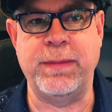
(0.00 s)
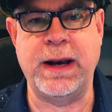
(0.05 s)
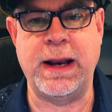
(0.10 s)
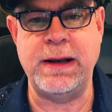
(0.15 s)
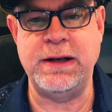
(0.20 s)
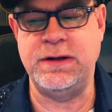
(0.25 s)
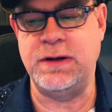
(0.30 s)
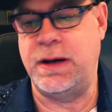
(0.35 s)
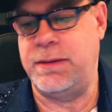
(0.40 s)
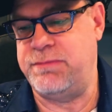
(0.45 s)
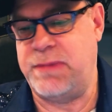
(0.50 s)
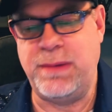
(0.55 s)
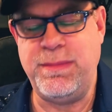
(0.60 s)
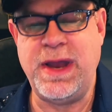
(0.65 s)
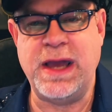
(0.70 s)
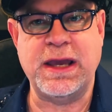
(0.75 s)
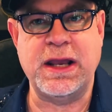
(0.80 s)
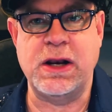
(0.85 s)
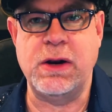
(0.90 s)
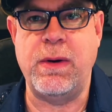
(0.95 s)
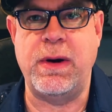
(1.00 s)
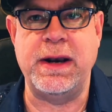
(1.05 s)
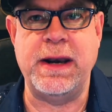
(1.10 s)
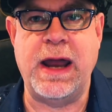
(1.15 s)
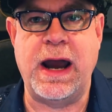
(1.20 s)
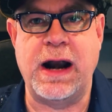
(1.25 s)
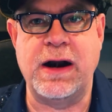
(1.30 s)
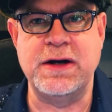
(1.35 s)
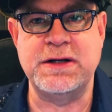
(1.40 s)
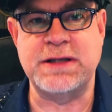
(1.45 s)
And I'm not going to go out and
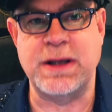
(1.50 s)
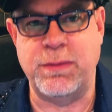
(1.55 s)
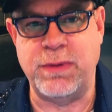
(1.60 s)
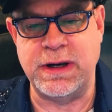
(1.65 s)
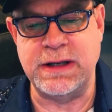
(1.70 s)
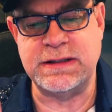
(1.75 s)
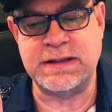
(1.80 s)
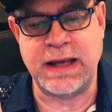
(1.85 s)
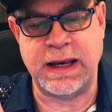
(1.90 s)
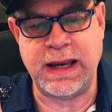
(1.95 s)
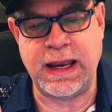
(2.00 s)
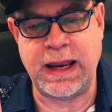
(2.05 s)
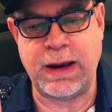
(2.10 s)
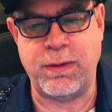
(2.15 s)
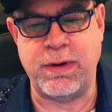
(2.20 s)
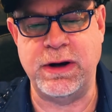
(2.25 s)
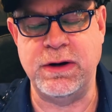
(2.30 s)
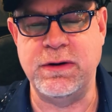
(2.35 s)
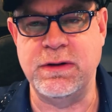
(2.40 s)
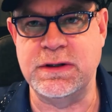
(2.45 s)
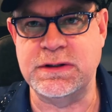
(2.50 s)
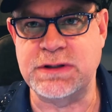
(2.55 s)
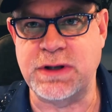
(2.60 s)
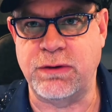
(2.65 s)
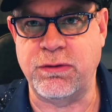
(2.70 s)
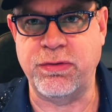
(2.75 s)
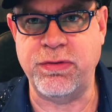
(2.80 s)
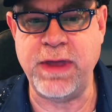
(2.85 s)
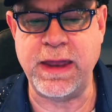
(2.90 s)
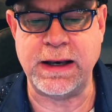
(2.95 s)
hire someone and say, hey, I want to do this
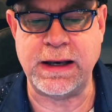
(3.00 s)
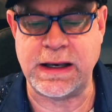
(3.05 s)
little thing